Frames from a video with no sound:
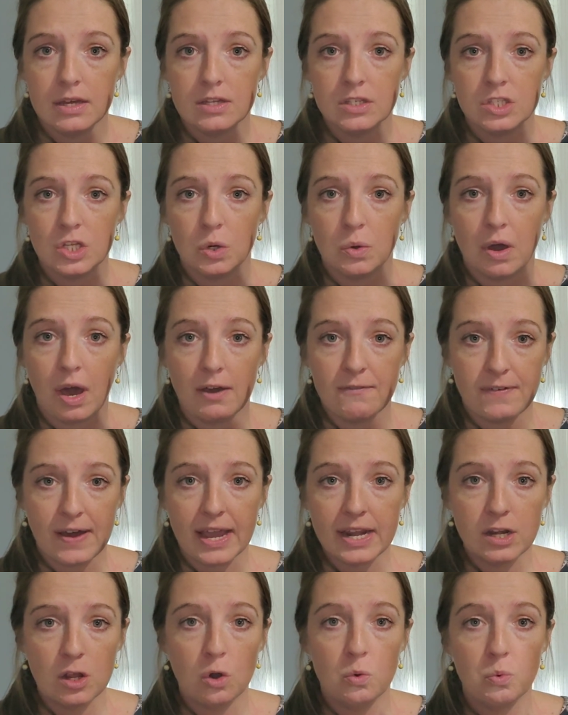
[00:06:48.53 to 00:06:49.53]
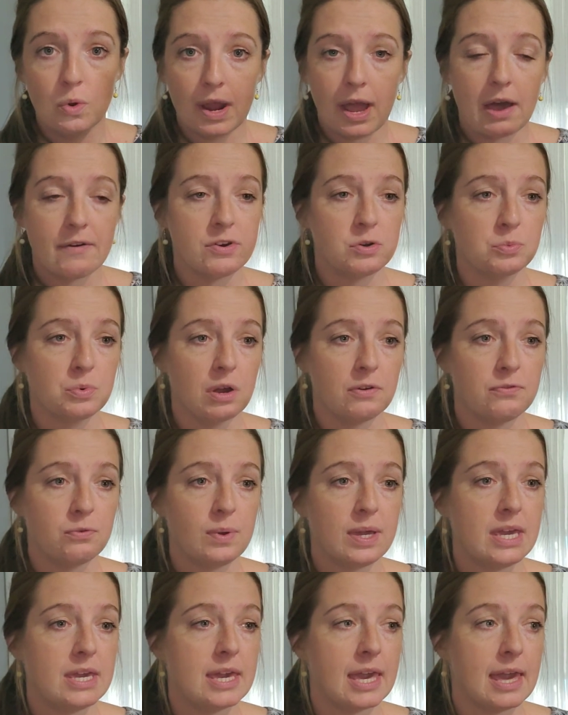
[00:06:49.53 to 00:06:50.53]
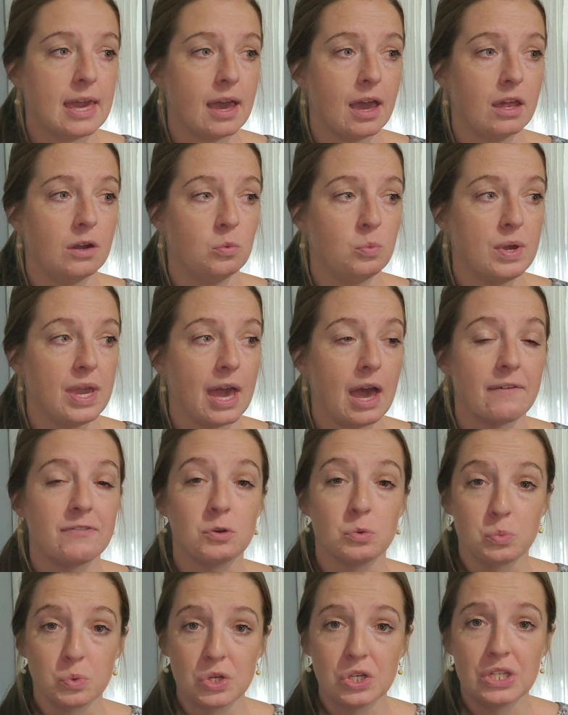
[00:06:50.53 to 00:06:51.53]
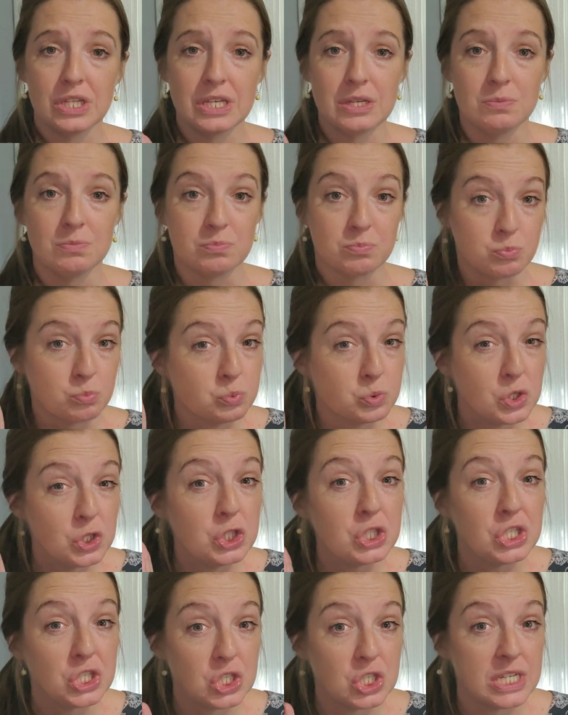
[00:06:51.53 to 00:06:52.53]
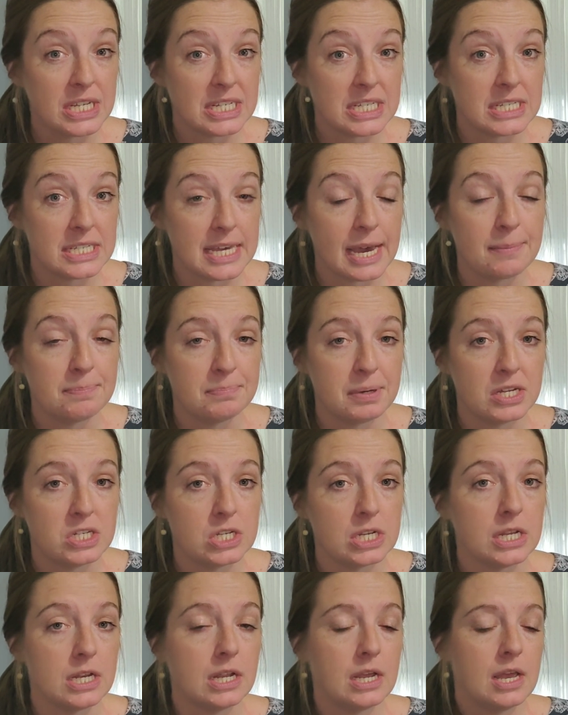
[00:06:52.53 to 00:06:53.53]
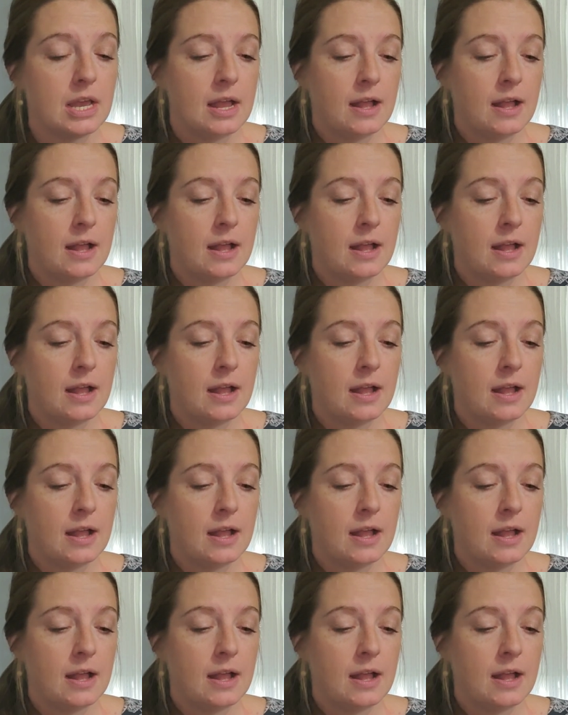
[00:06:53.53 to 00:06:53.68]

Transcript: So if I know we're having a rough week and we have to really, really stick to that budget,